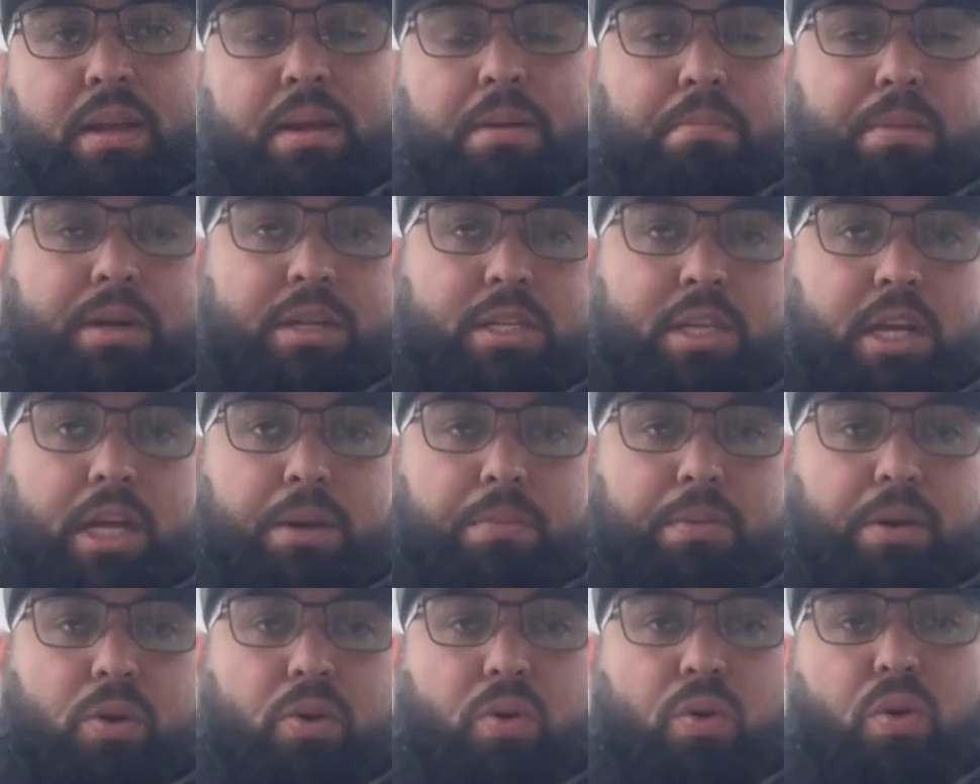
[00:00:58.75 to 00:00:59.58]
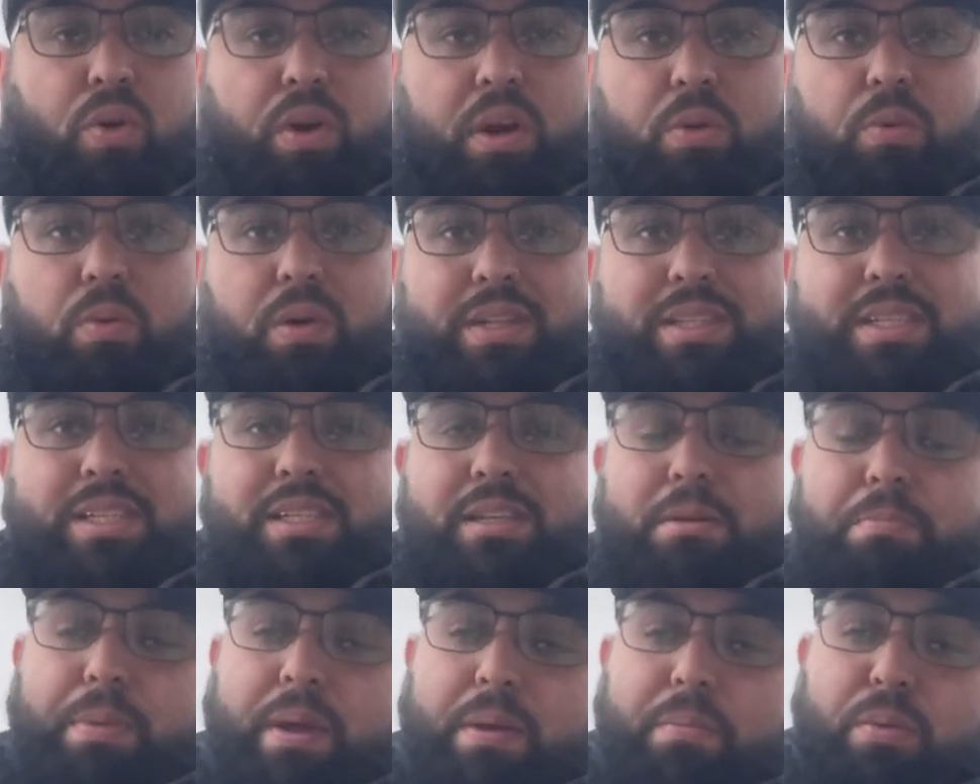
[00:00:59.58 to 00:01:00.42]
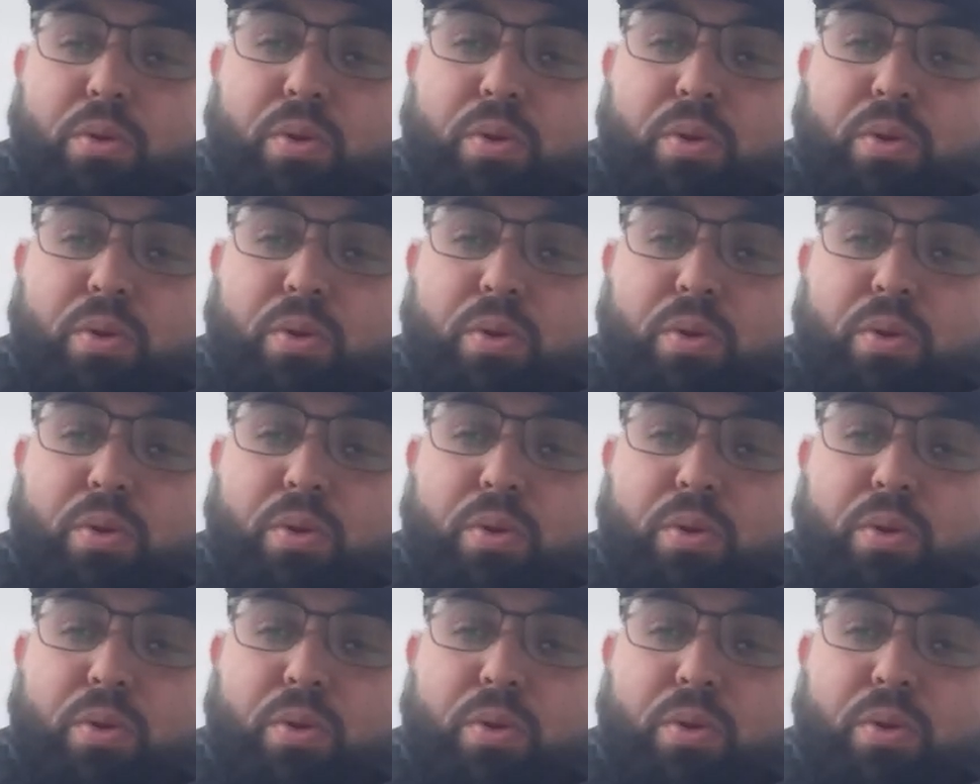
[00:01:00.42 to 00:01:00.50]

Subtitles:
But Turbo, all he wants is a bit more